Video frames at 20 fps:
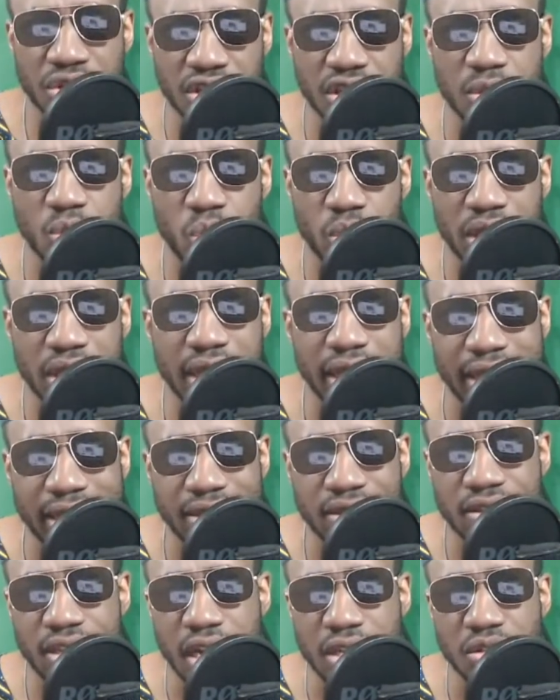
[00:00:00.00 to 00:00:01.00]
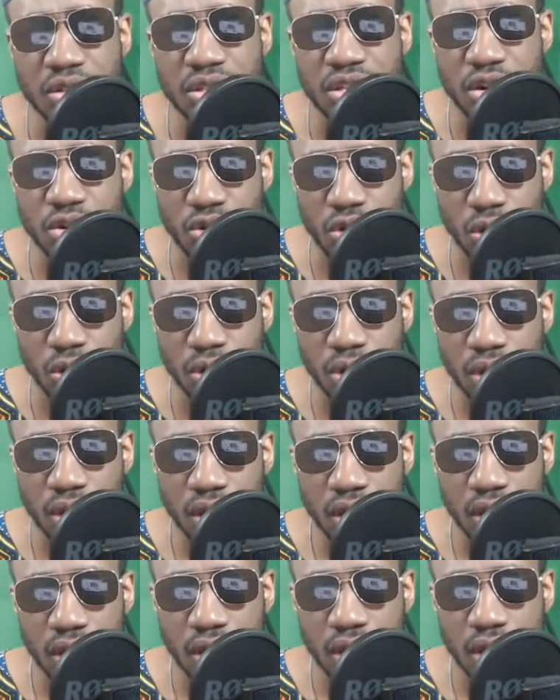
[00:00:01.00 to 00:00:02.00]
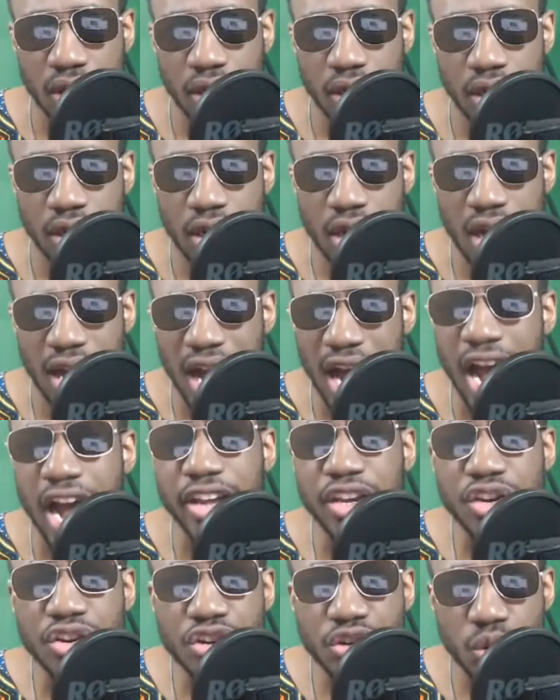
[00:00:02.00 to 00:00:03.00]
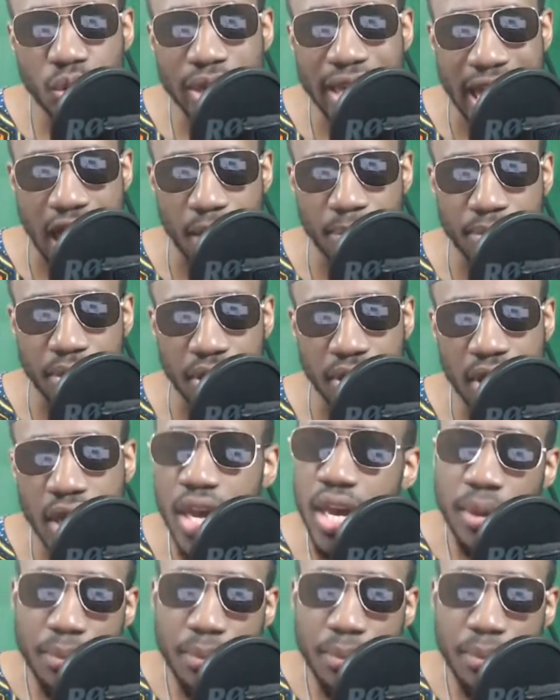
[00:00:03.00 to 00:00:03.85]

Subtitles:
team winning 8 titles in a row? Are you truly happy?